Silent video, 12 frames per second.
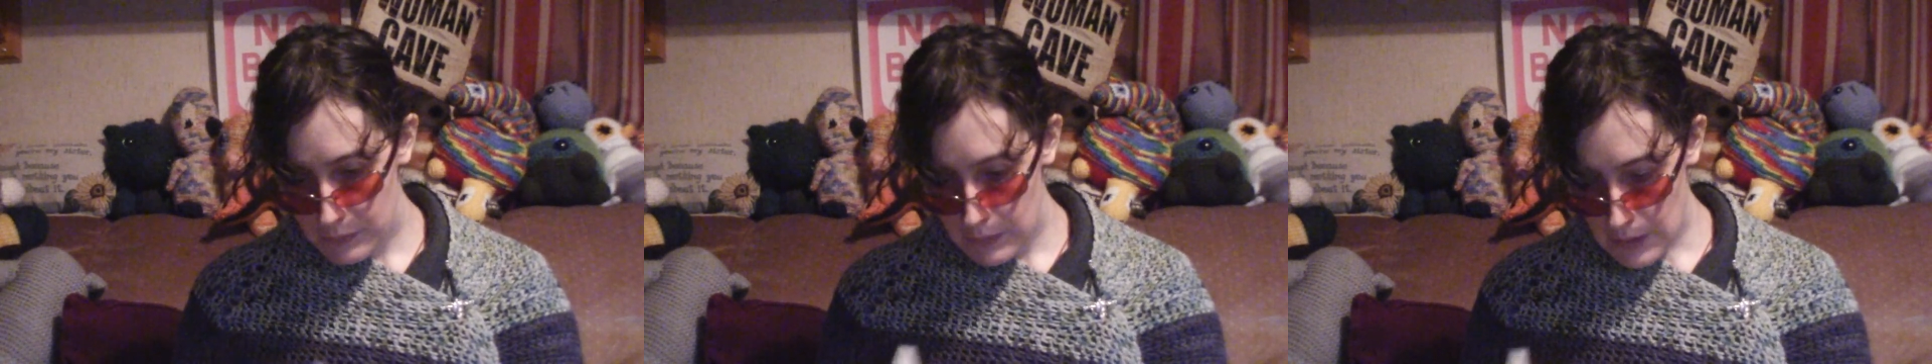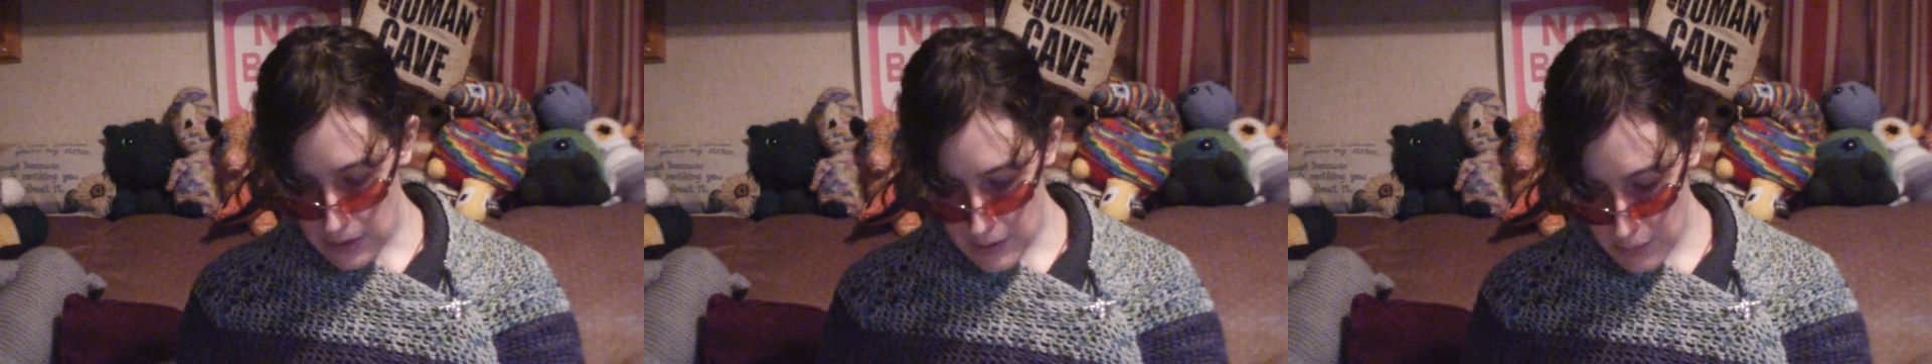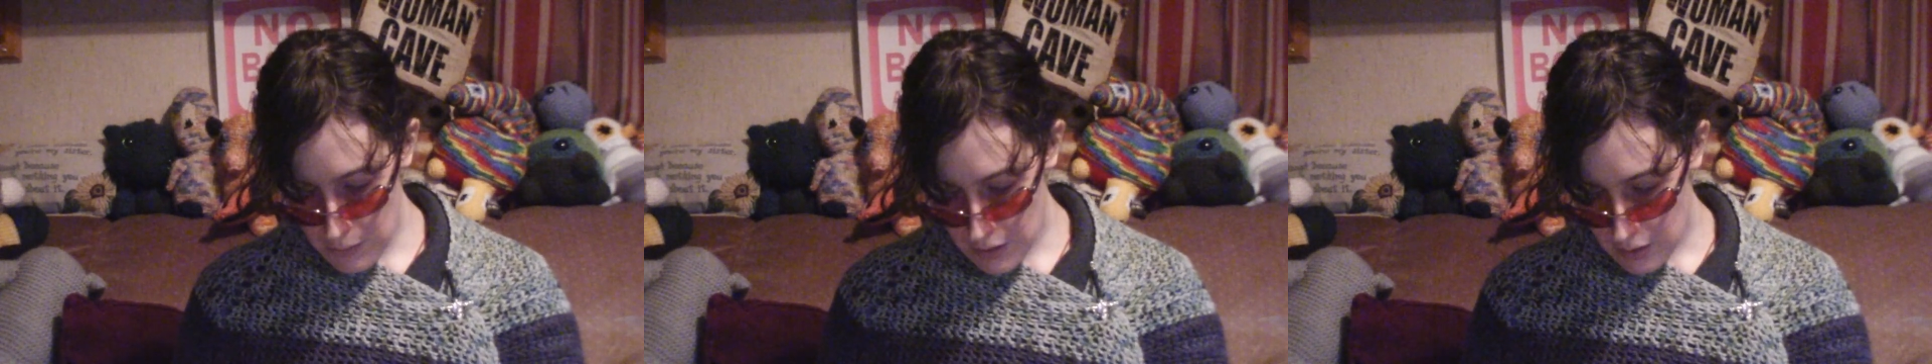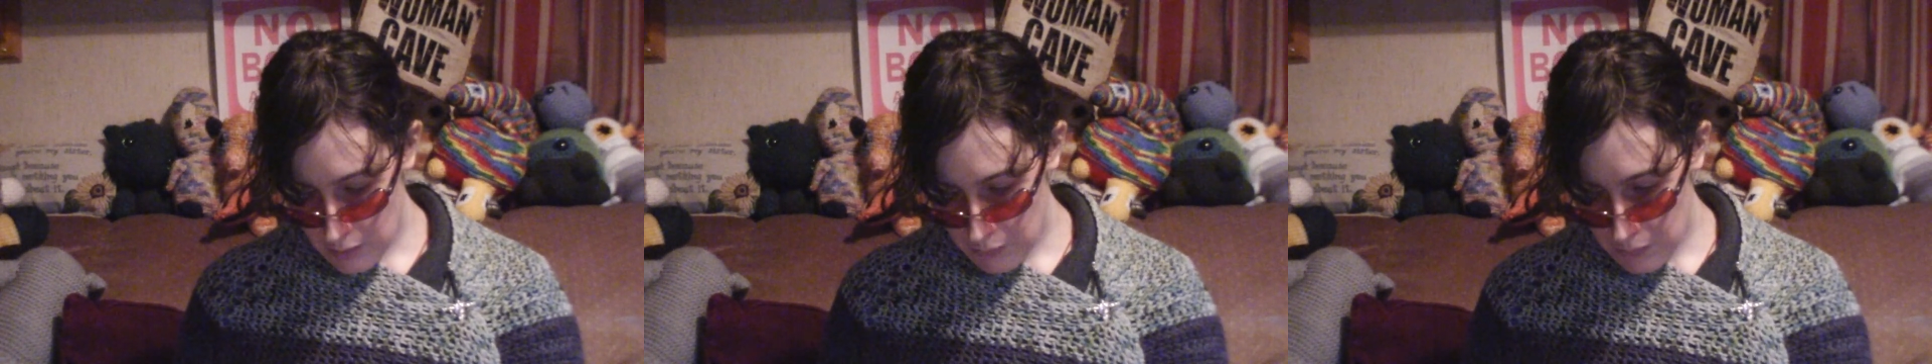Now some of
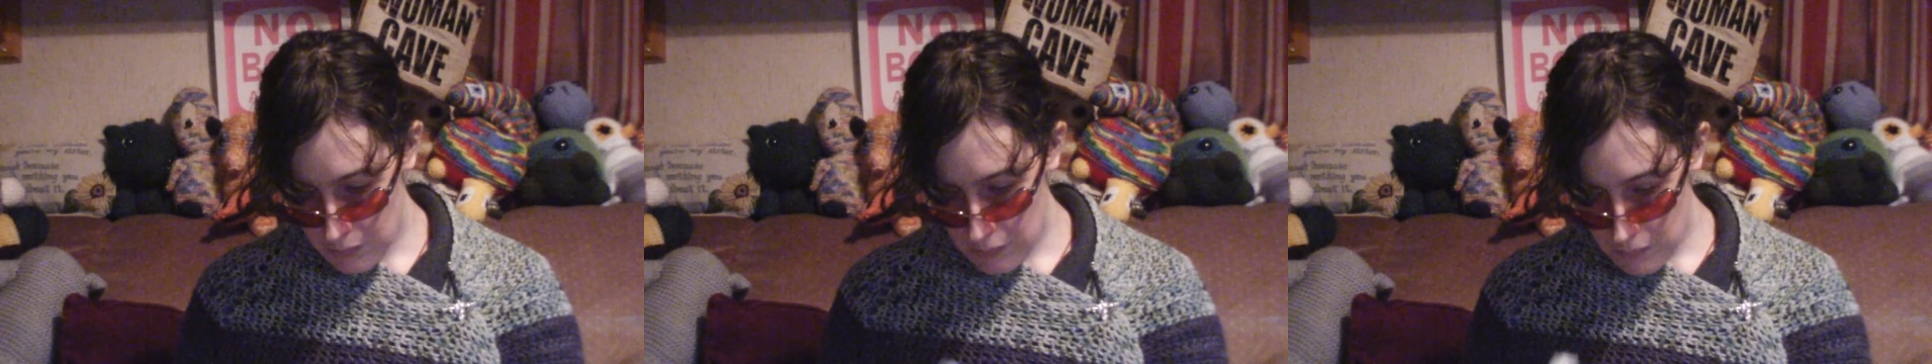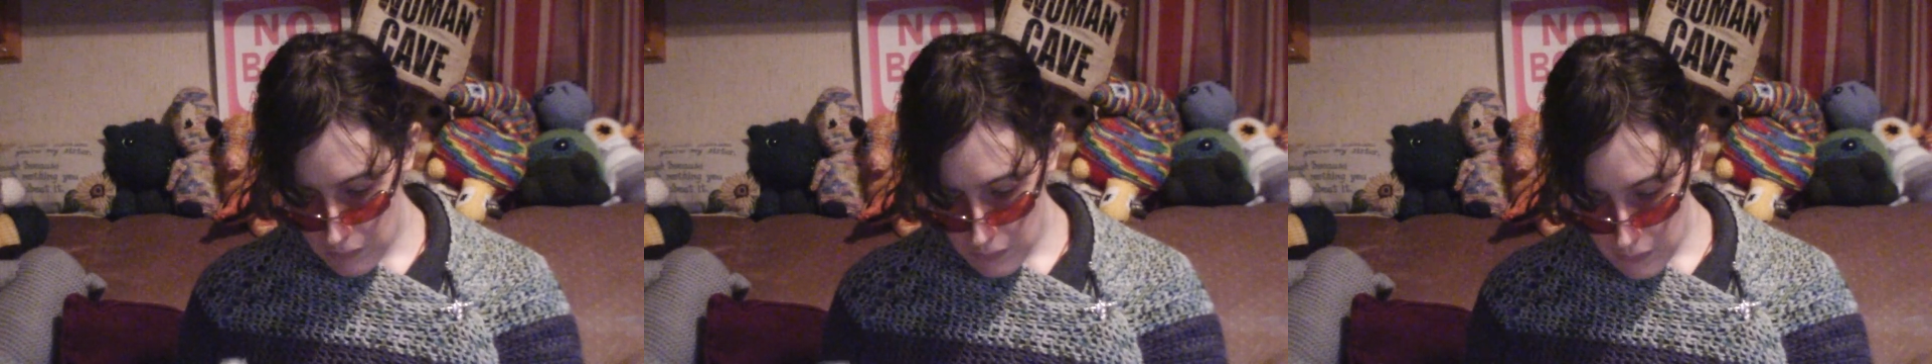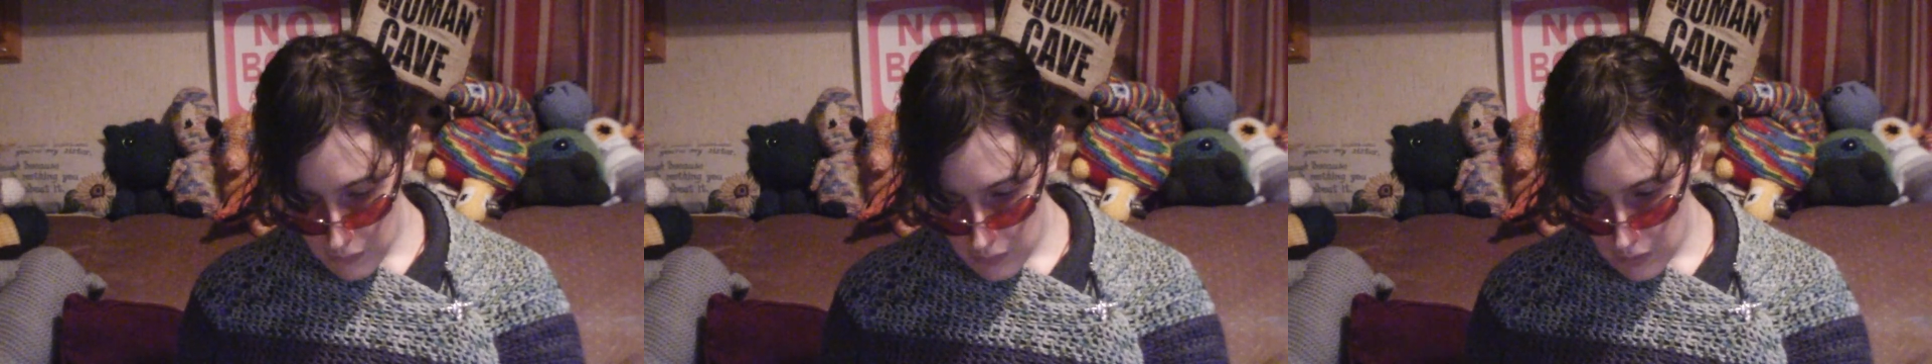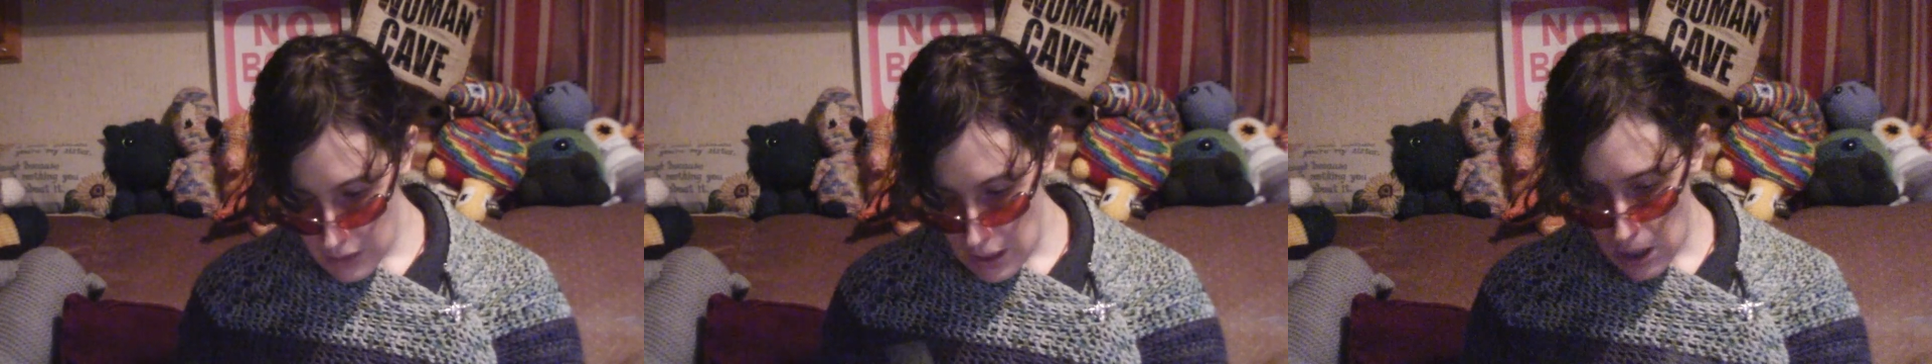them,
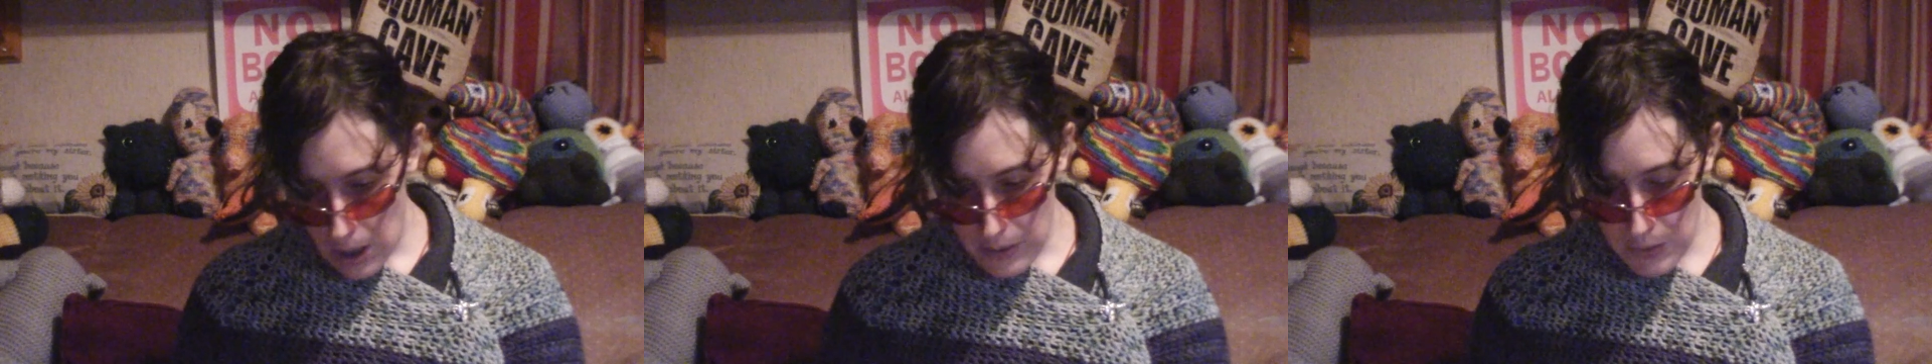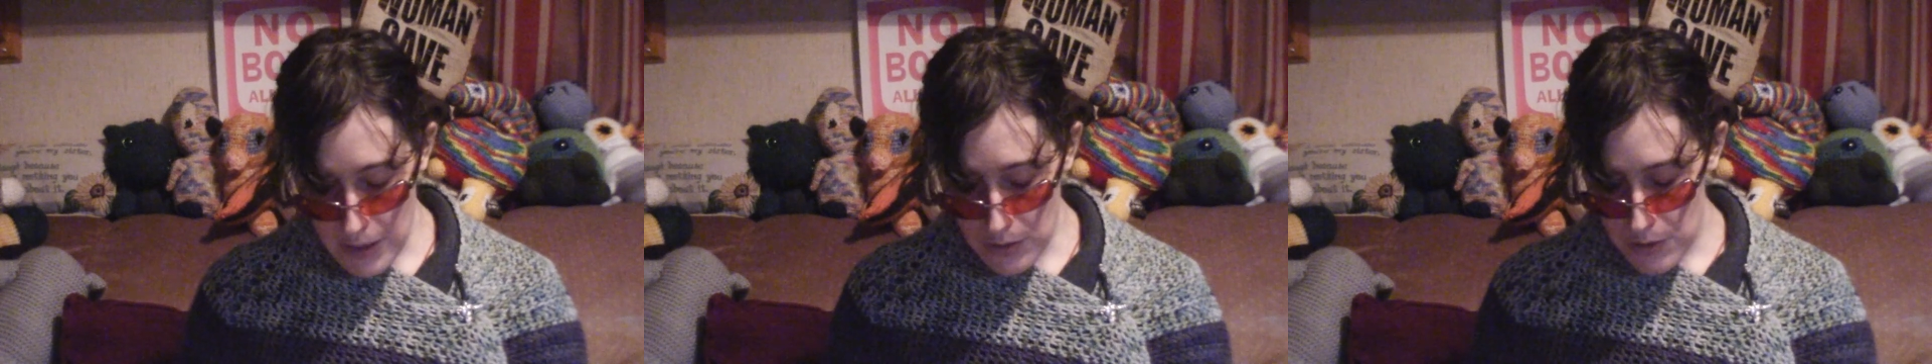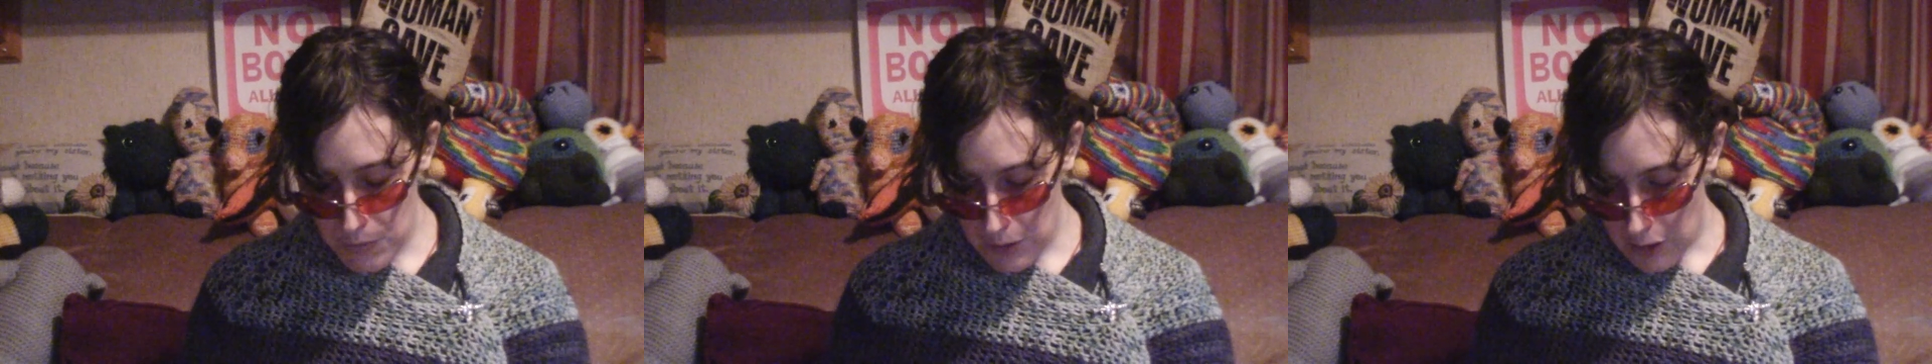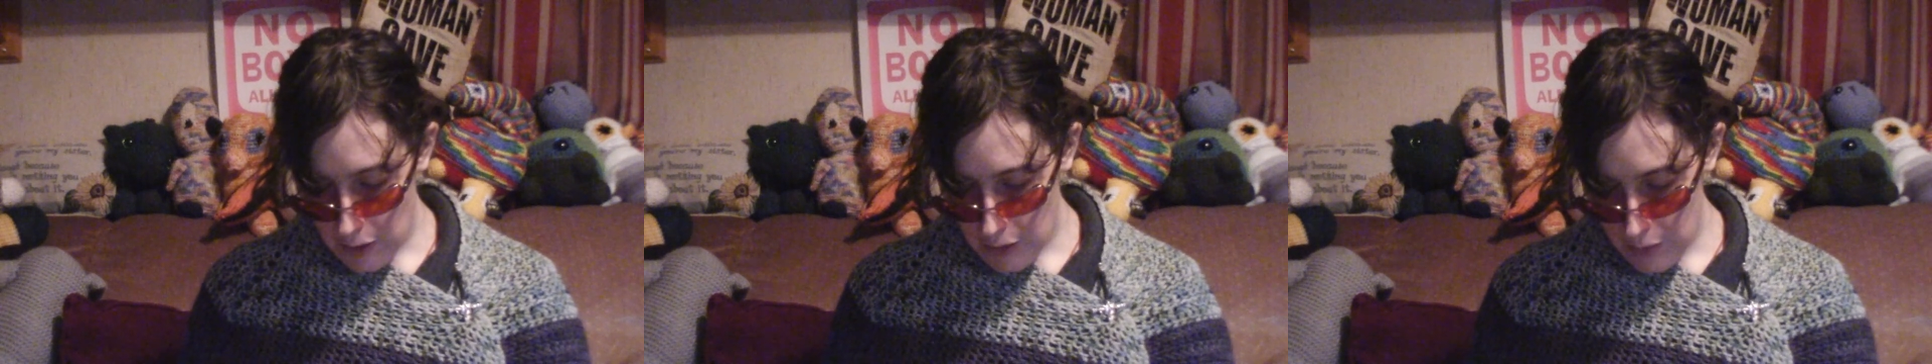this is one
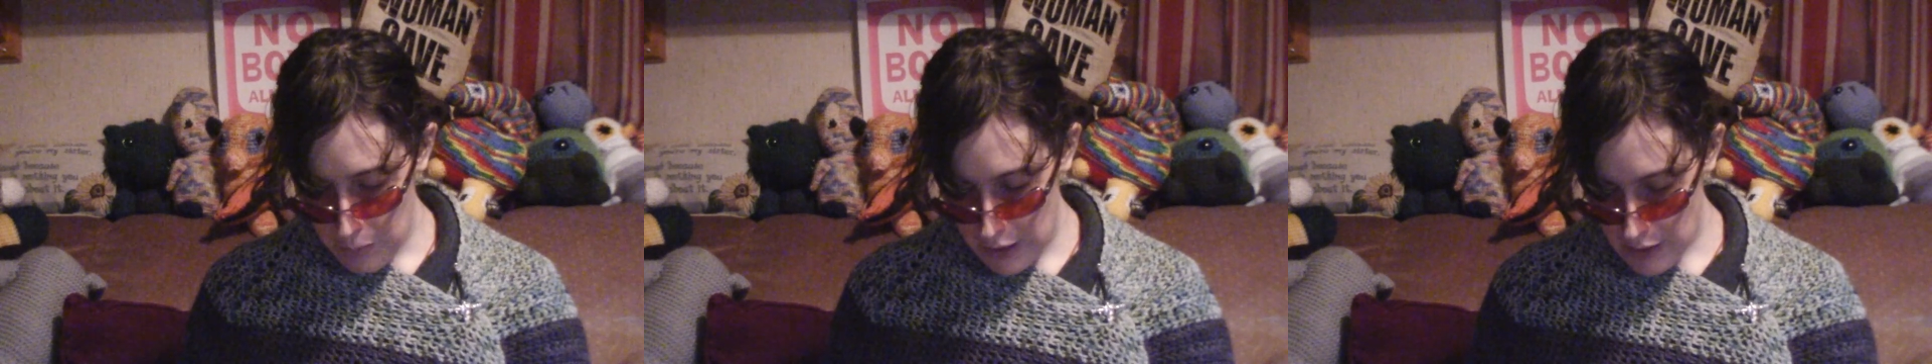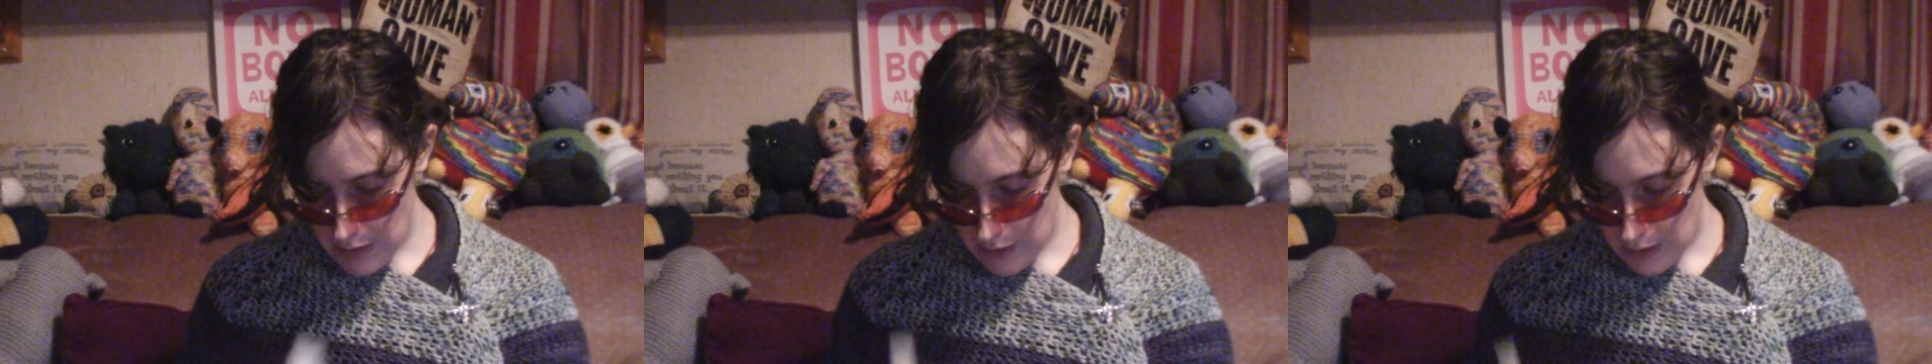page I